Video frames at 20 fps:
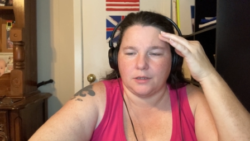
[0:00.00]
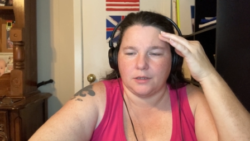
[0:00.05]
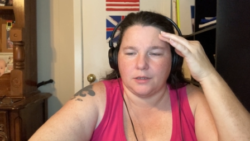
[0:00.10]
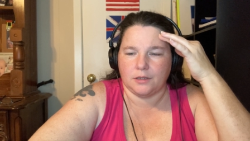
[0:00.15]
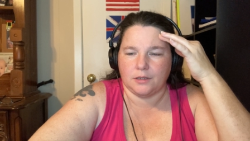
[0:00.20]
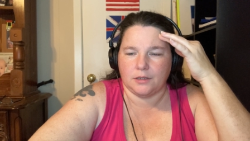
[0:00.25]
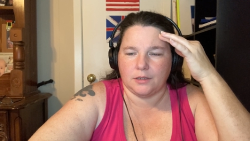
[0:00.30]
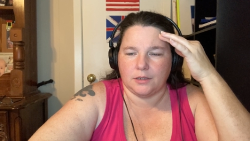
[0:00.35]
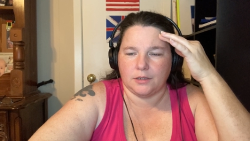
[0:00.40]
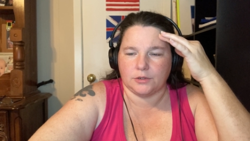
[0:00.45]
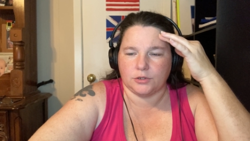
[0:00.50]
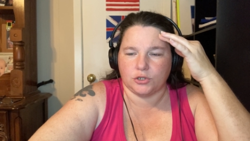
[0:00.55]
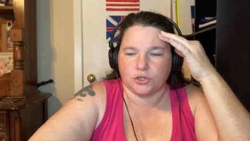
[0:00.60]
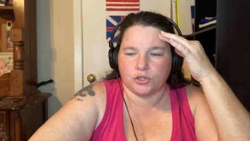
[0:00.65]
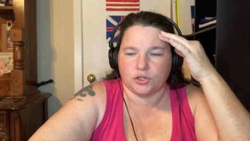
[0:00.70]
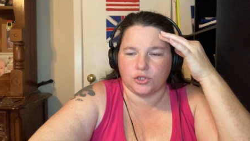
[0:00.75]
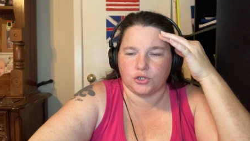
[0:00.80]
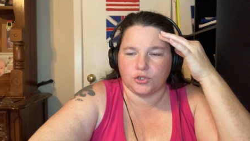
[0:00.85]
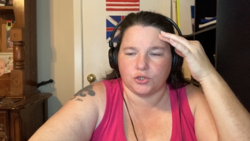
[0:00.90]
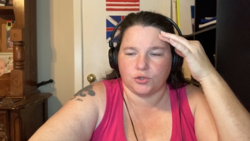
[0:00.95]
uh,
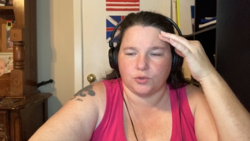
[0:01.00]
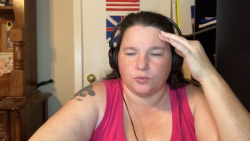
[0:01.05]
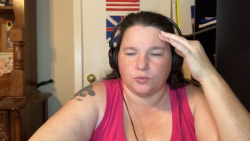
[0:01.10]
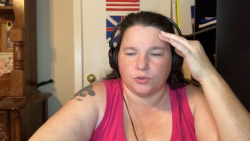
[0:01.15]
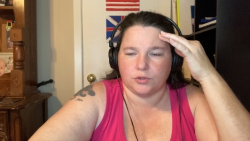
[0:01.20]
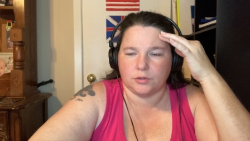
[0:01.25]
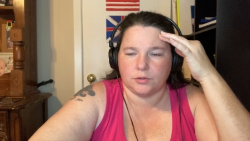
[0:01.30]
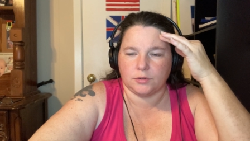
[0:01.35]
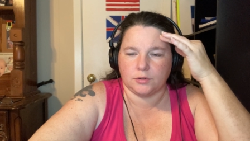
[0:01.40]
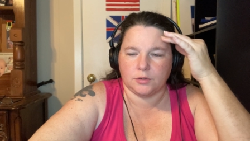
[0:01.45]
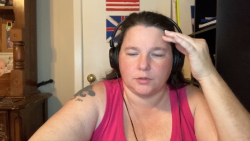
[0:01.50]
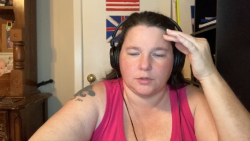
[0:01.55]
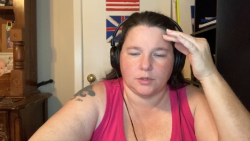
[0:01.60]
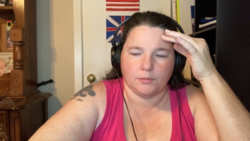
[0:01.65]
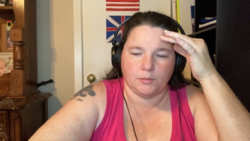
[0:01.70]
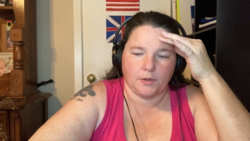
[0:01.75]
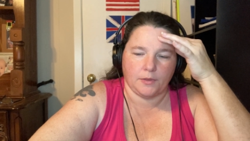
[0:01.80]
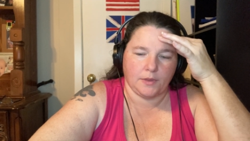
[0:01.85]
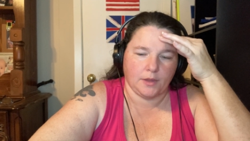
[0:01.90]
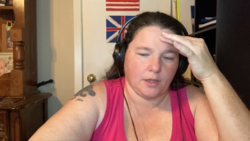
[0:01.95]
shoot.
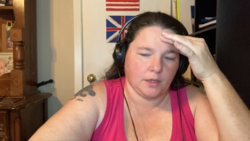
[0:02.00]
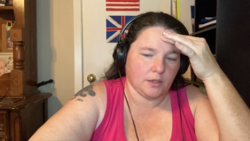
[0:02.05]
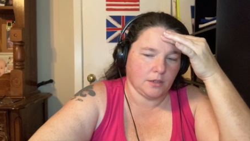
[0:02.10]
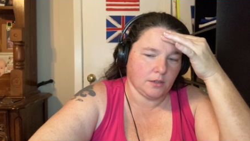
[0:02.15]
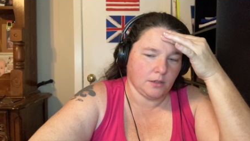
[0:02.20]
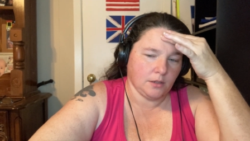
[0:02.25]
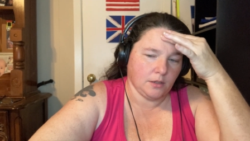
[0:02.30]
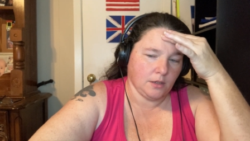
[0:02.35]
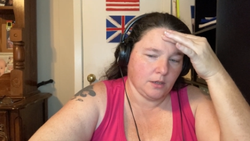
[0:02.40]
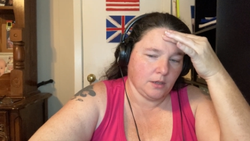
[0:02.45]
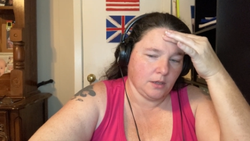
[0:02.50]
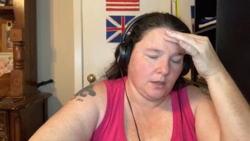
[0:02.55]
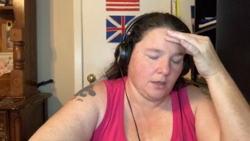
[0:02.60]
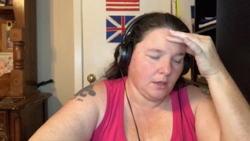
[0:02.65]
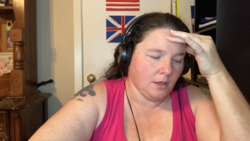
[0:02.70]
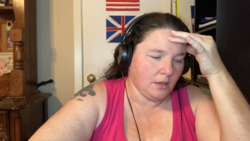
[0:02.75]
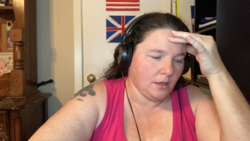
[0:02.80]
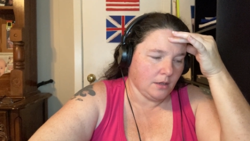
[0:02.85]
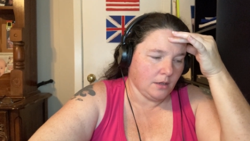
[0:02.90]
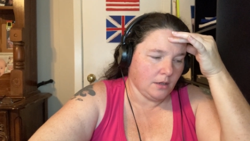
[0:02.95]
Let me think.
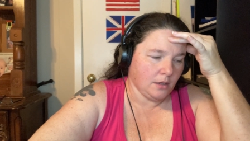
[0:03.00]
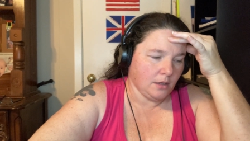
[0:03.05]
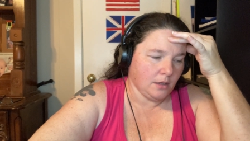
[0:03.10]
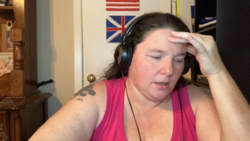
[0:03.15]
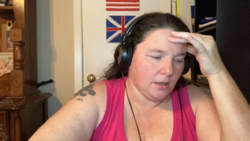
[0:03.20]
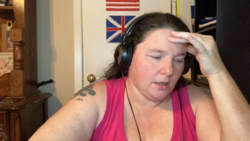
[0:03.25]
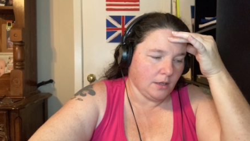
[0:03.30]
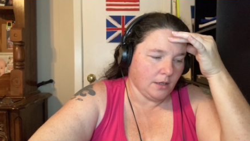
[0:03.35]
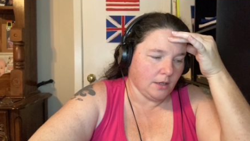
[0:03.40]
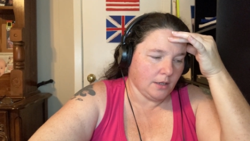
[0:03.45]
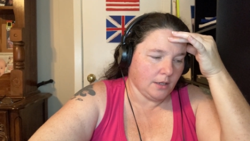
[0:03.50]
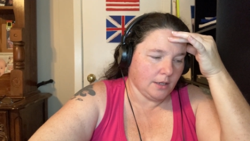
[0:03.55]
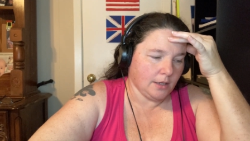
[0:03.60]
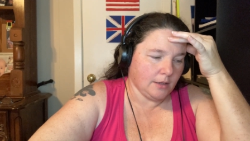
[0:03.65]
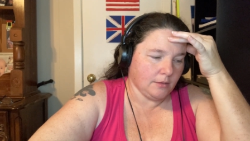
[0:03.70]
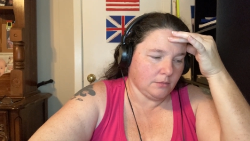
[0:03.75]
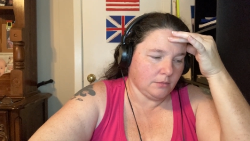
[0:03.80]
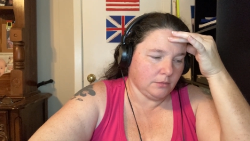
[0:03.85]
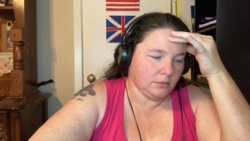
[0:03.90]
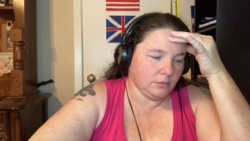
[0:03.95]

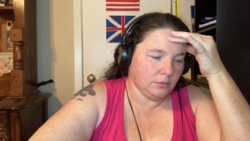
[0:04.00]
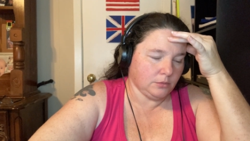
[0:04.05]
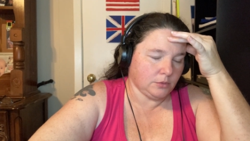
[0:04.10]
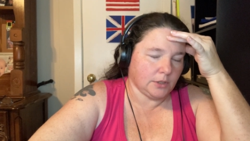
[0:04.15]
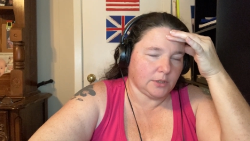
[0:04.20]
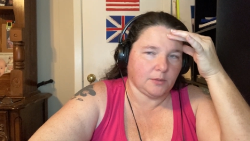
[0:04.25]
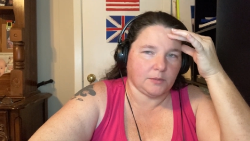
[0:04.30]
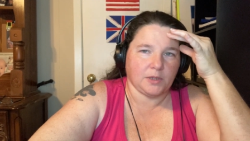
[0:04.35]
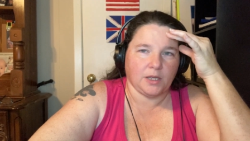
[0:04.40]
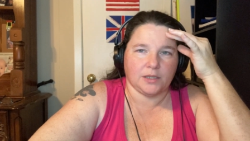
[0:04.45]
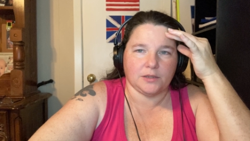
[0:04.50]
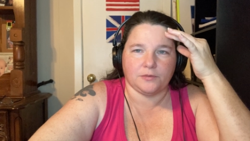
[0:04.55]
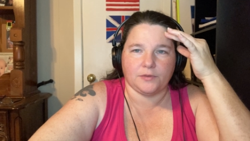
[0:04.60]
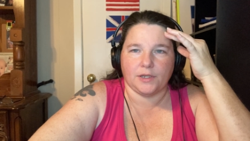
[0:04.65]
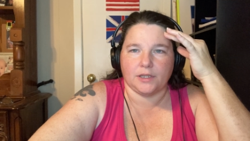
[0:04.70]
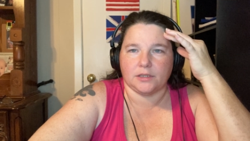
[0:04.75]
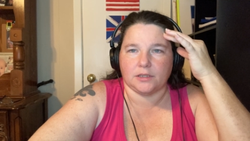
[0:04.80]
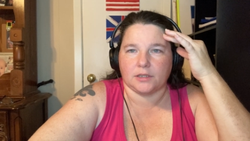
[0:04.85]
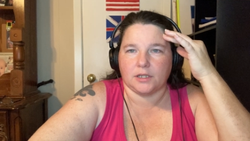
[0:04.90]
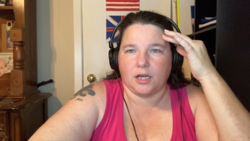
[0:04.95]
Uh, and I'm not a
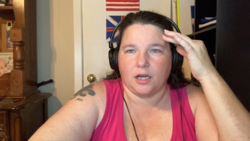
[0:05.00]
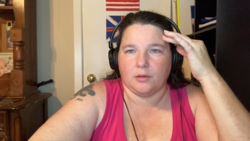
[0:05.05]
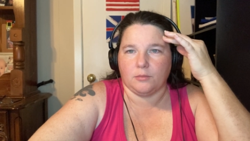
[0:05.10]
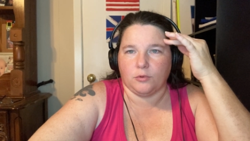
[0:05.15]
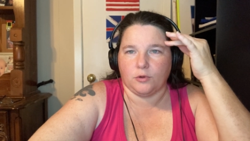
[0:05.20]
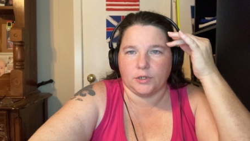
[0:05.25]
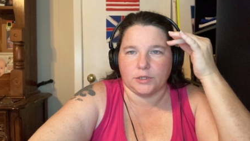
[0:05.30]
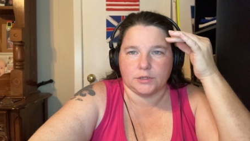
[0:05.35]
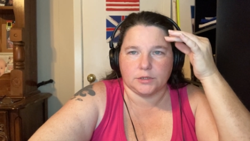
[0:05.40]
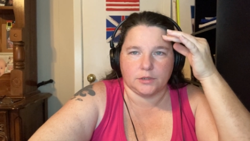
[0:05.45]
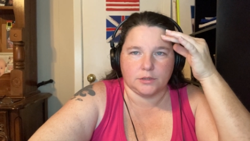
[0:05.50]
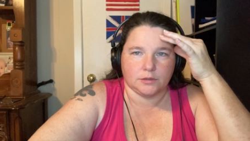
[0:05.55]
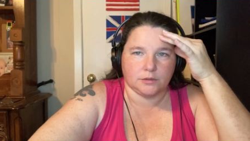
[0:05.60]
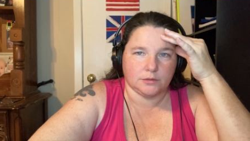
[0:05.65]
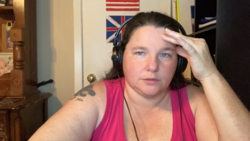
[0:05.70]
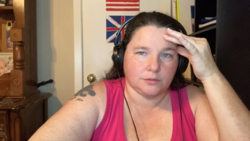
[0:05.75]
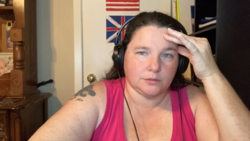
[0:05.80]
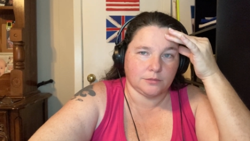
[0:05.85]
fan of the Cowboys either.